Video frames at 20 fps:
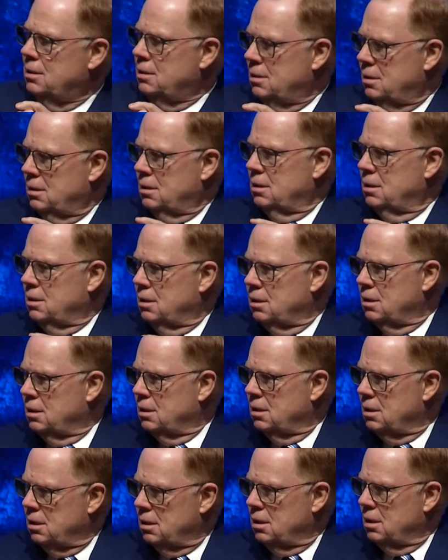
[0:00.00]

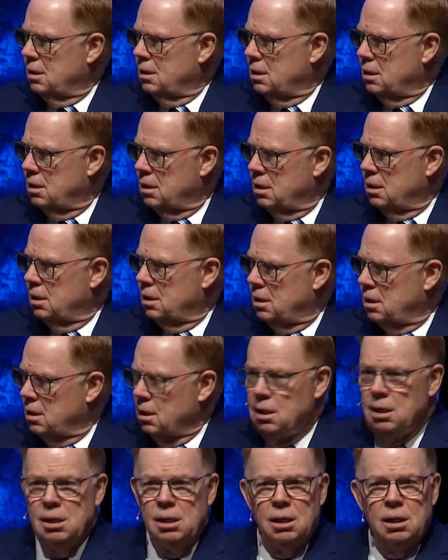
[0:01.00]

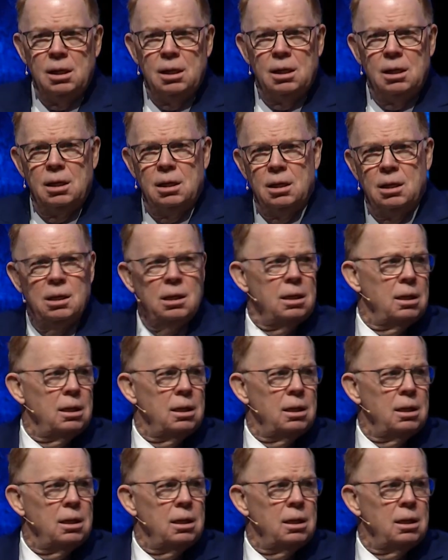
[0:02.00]
Nobody speaks.